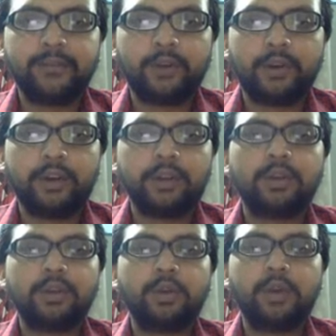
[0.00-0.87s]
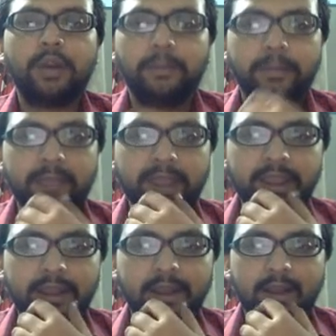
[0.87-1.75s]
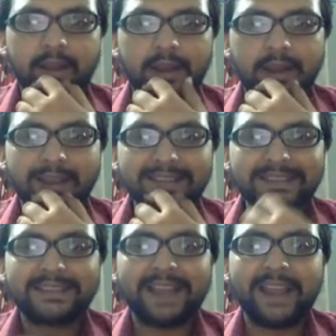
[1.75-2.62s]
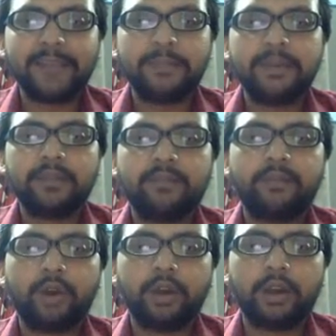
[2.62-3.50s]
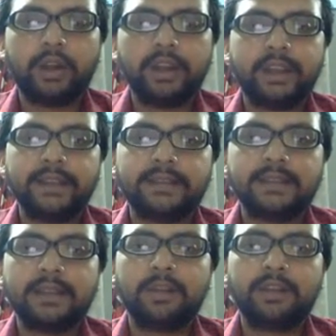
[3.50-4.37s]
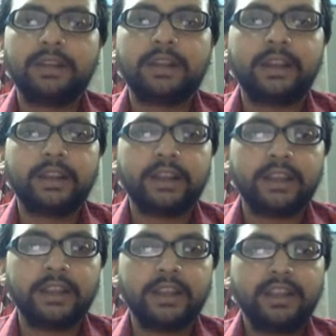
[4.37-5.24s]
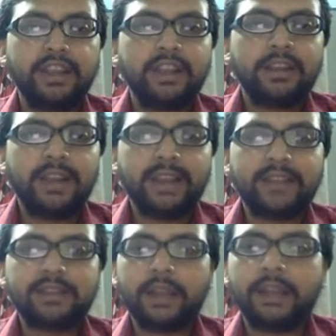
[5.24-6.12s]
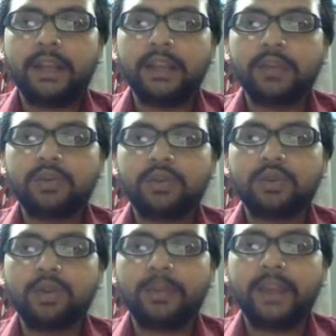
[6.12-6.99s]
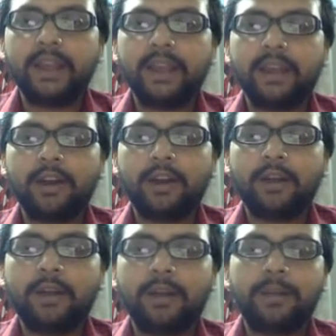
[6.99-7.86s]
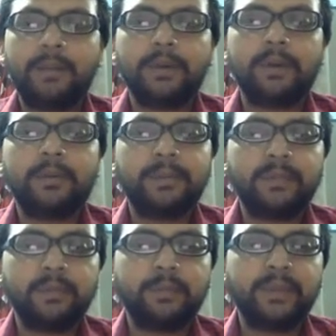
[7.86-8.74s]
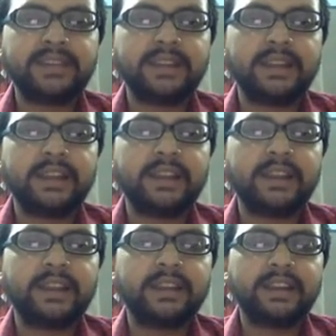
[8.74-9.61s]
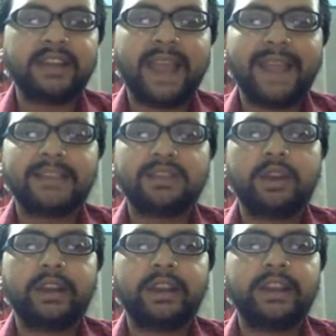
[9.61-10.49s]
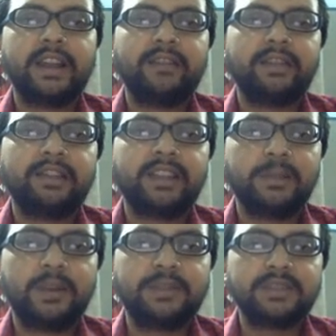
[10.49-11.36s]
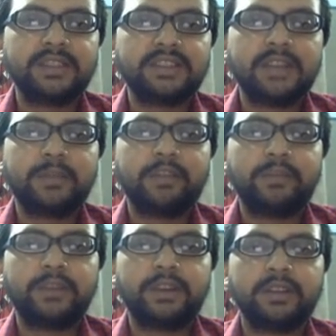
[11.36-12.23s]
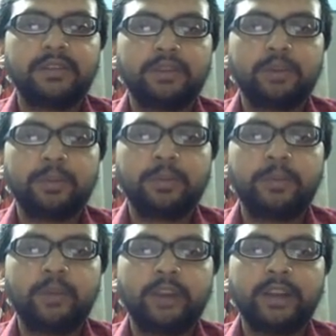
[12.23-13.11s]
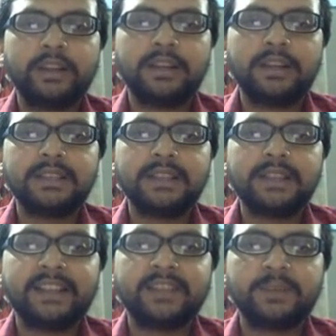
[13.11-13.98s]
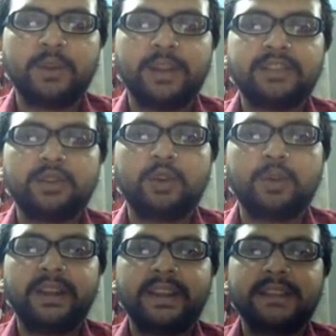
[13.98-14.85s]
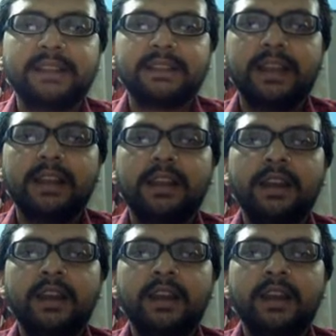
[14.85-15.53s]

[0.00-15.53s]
for to make a cyber war against some other country, like China used to apply or basically it attacks on India with the help of such type of a bug. So what it does, it exploits open SSL,